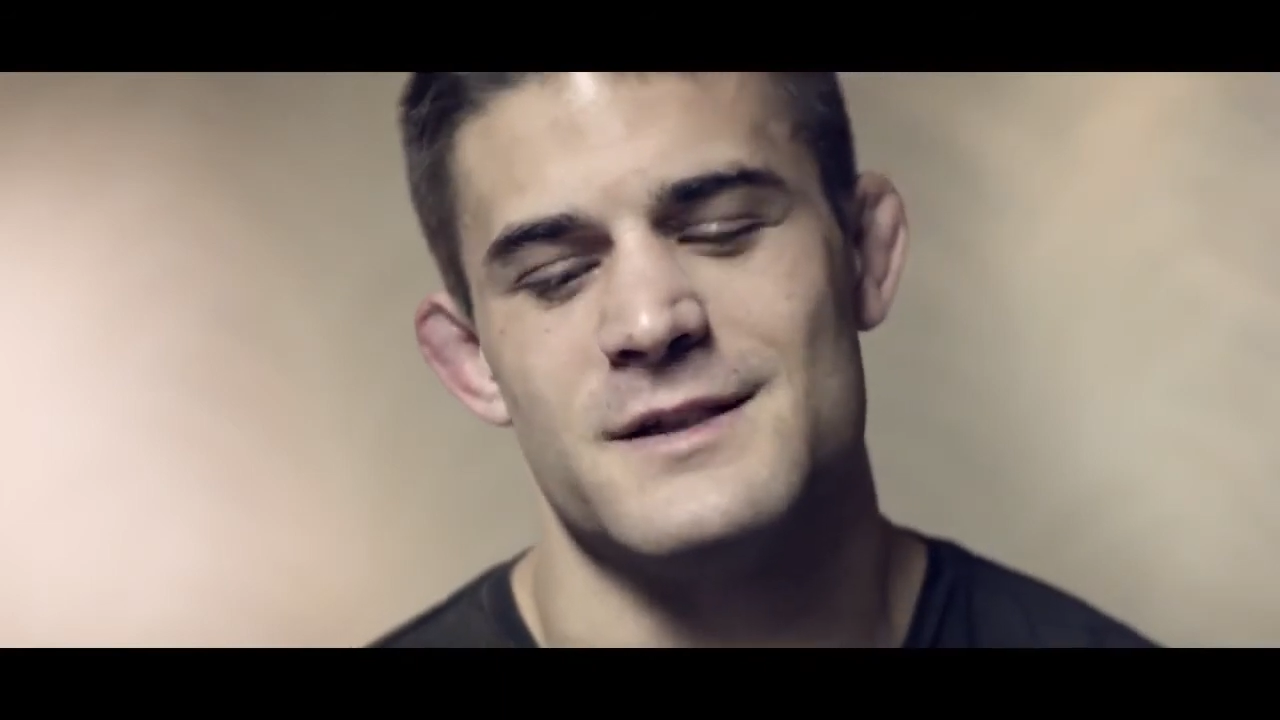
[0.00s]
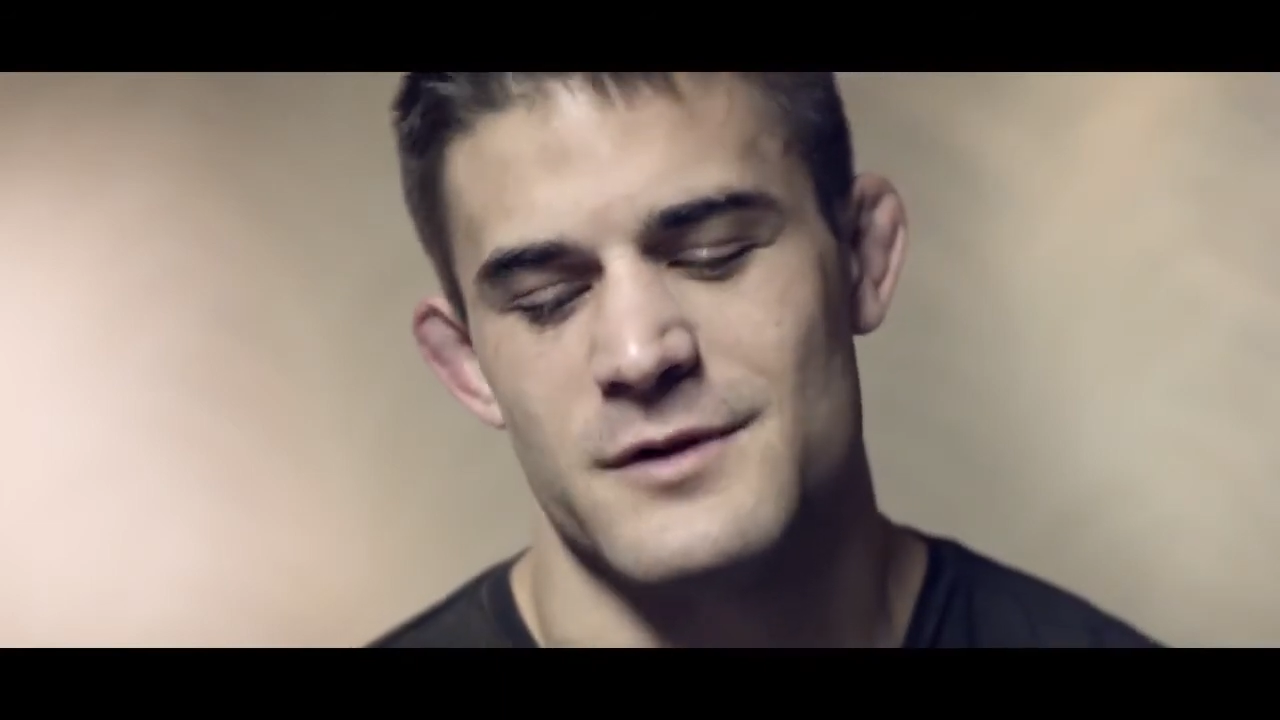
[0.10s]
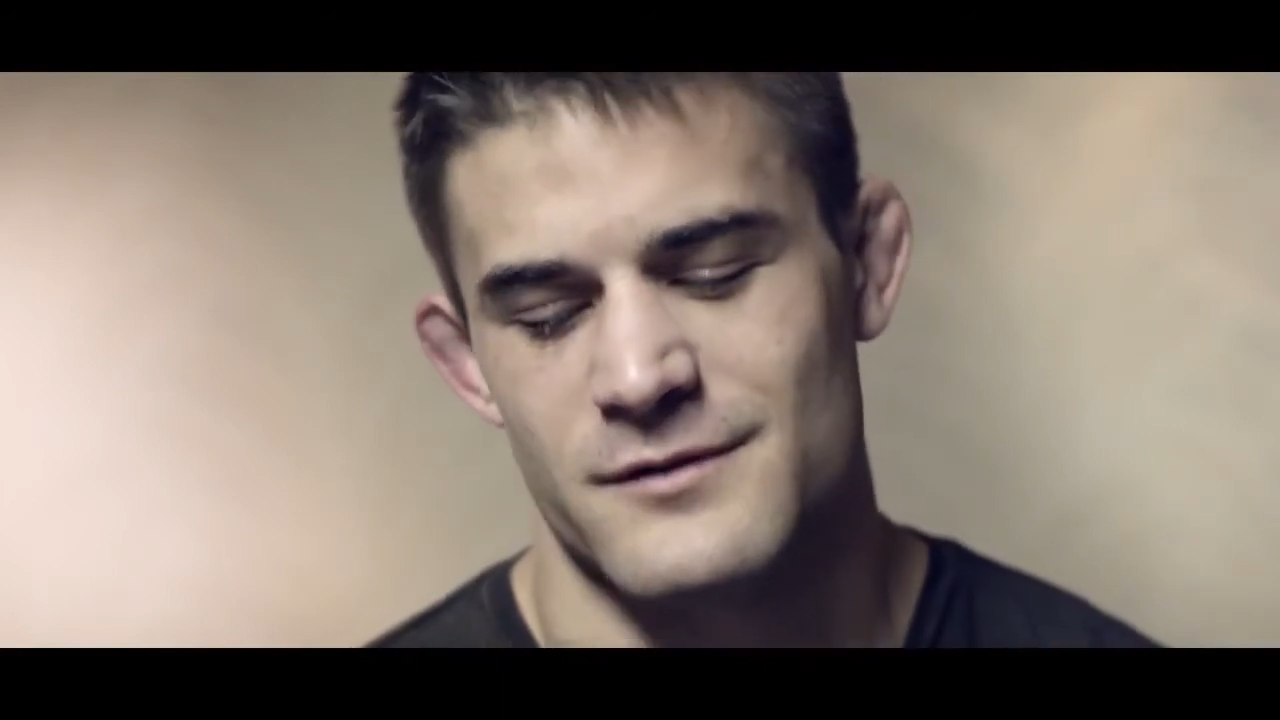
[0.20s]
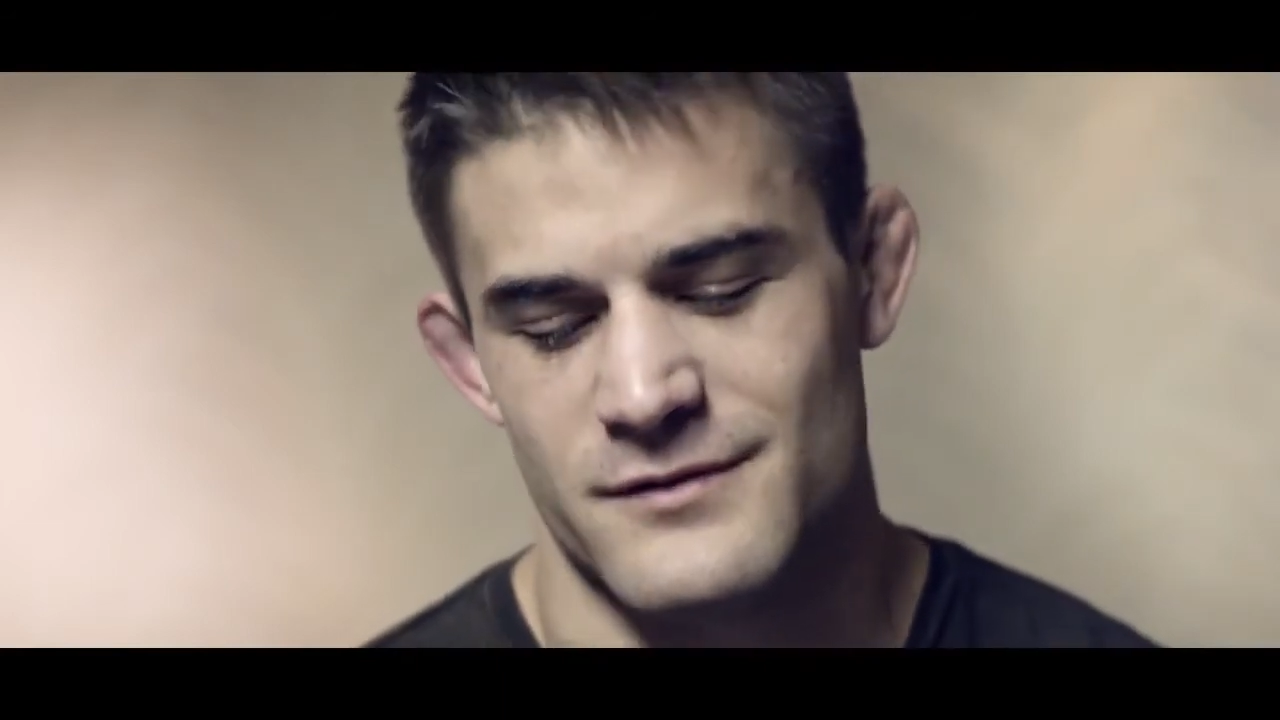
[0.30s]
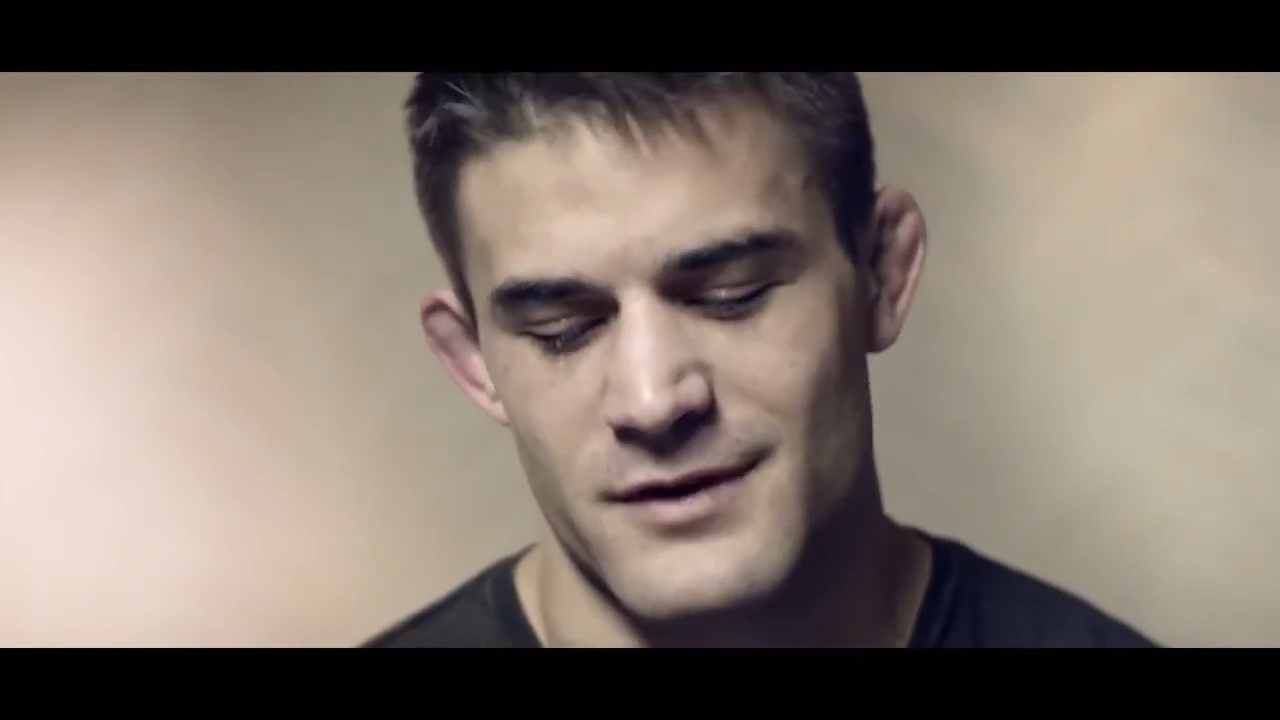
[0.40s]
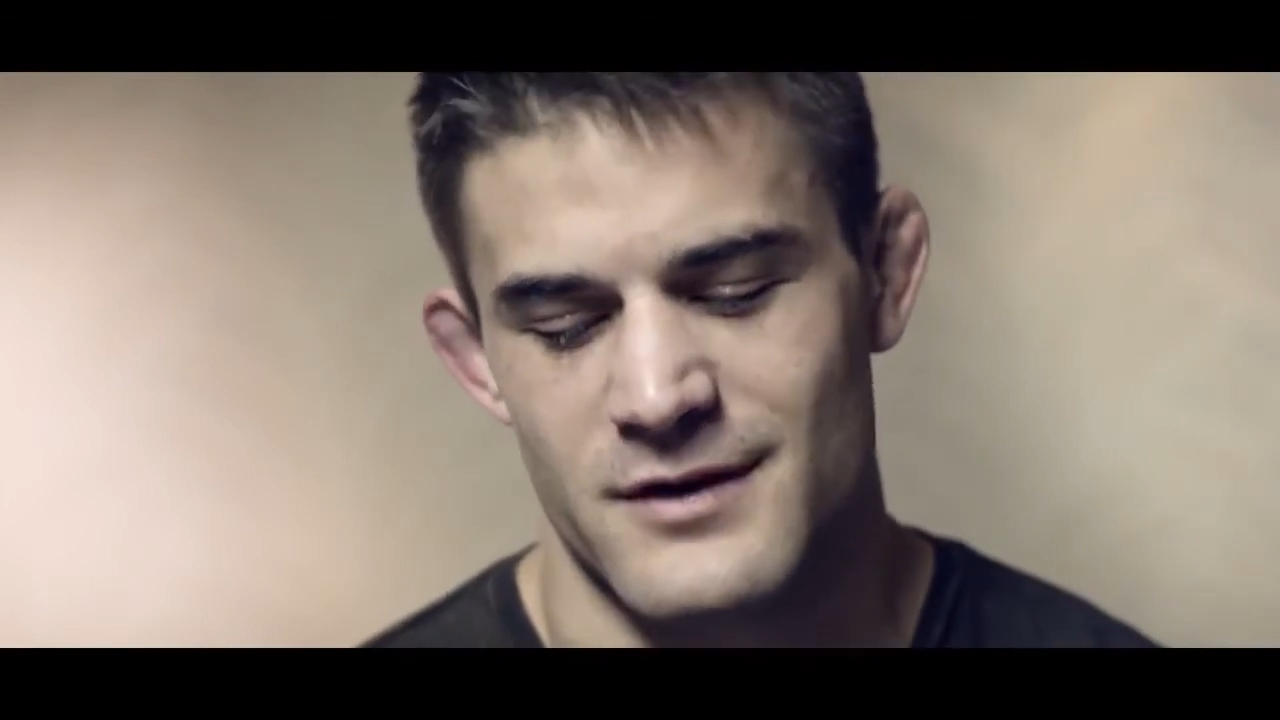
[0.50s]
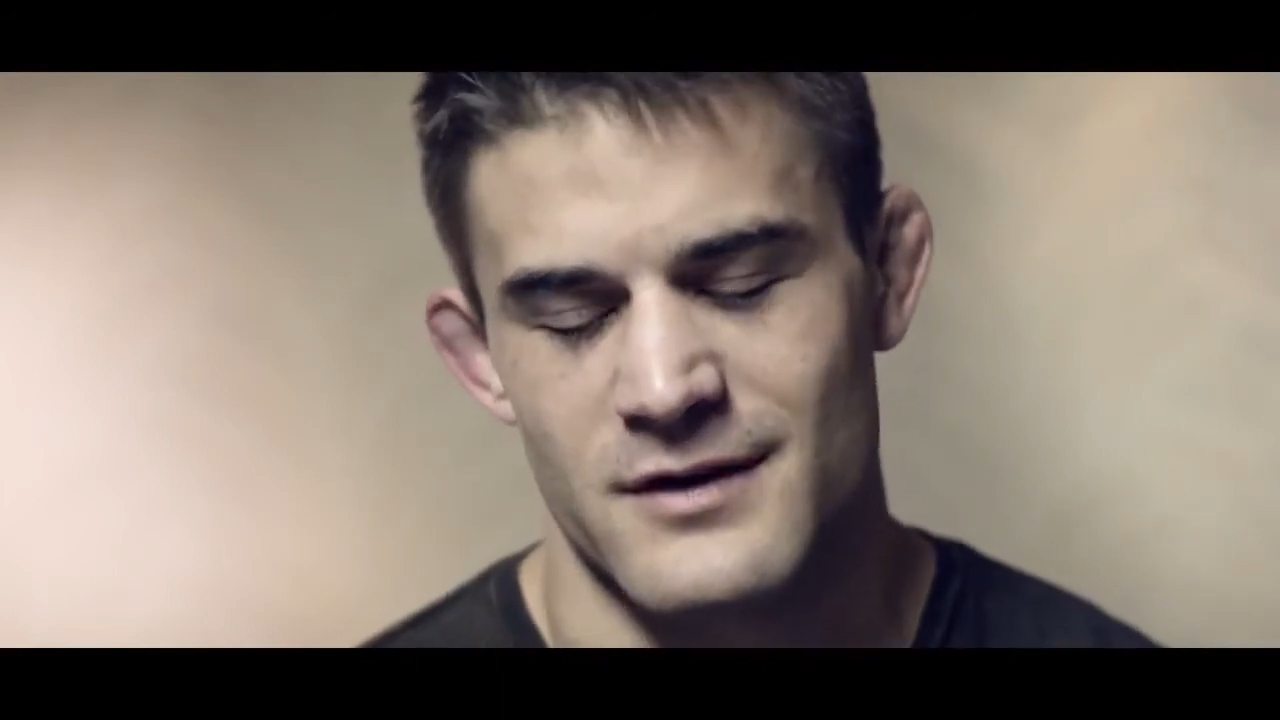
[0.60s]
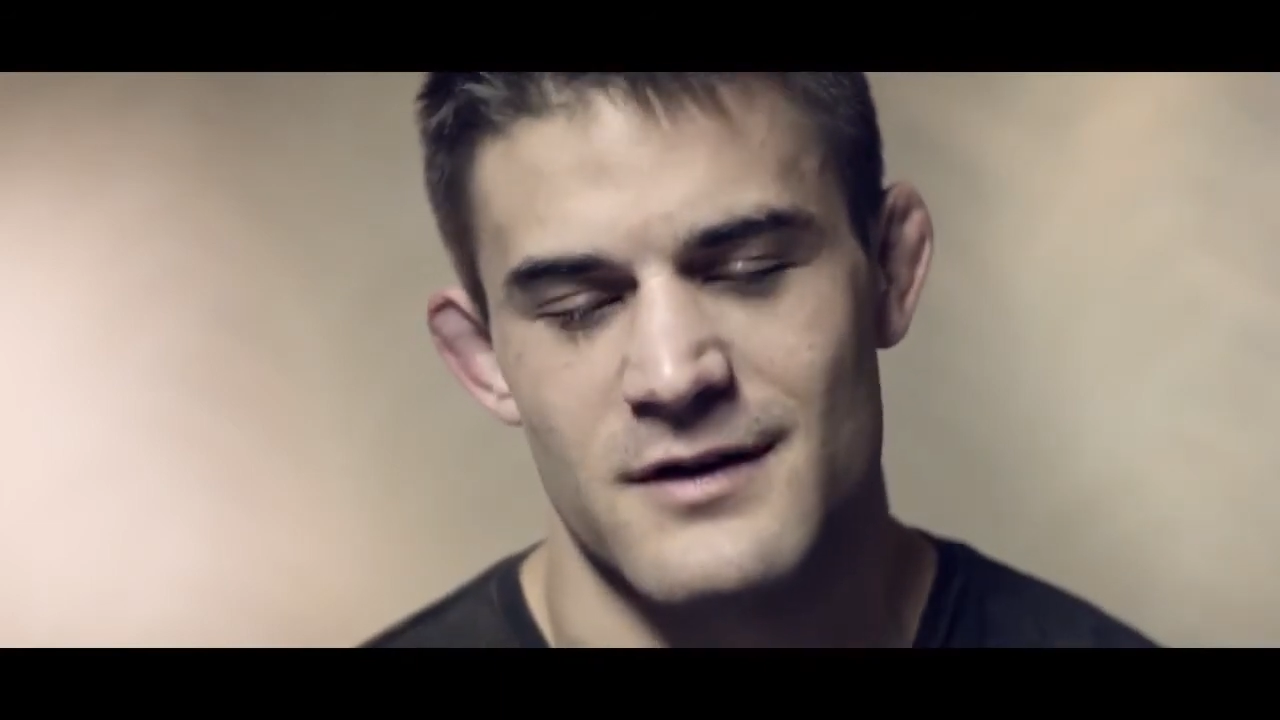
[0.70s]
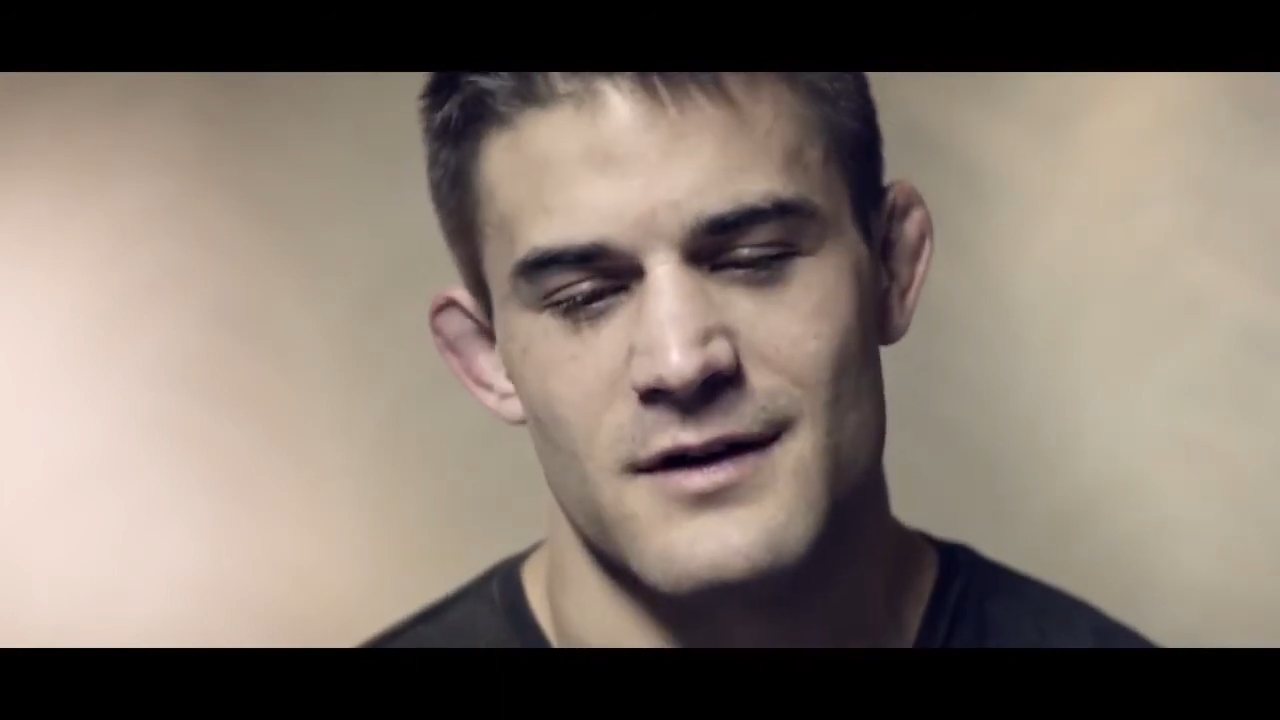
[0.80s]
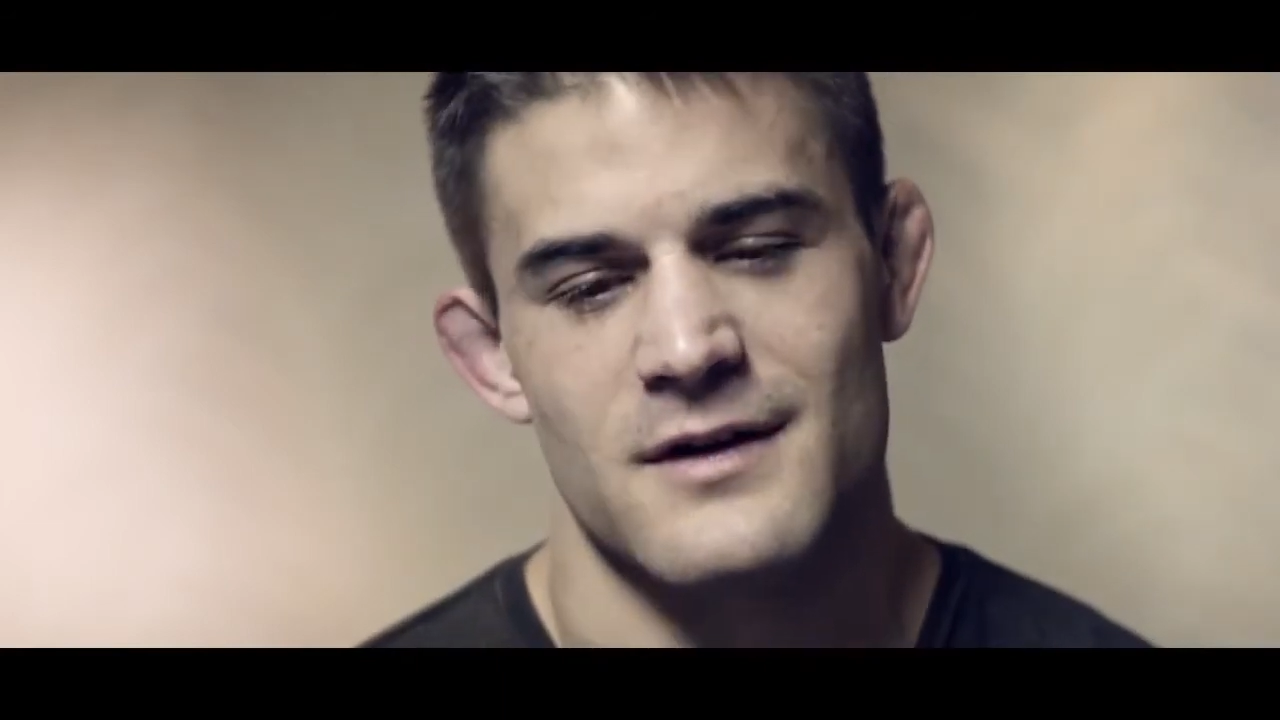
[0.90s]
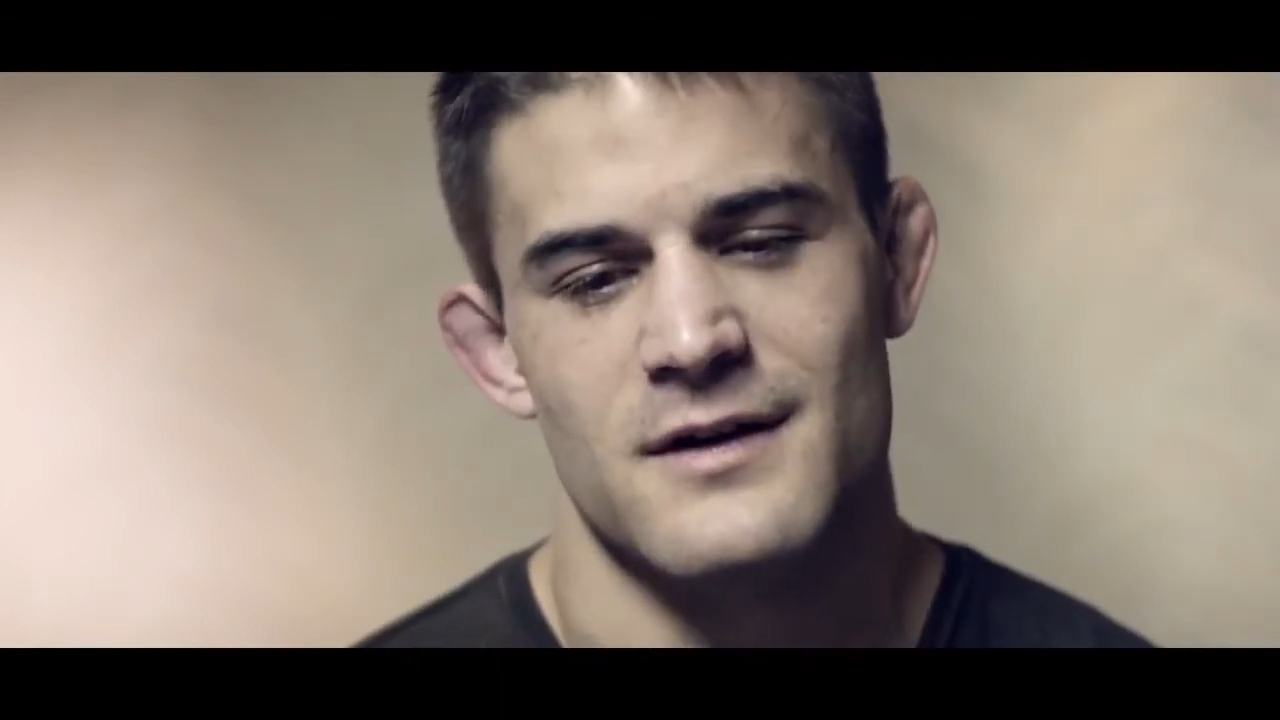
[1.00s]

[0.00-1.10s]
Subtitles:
it's been fun.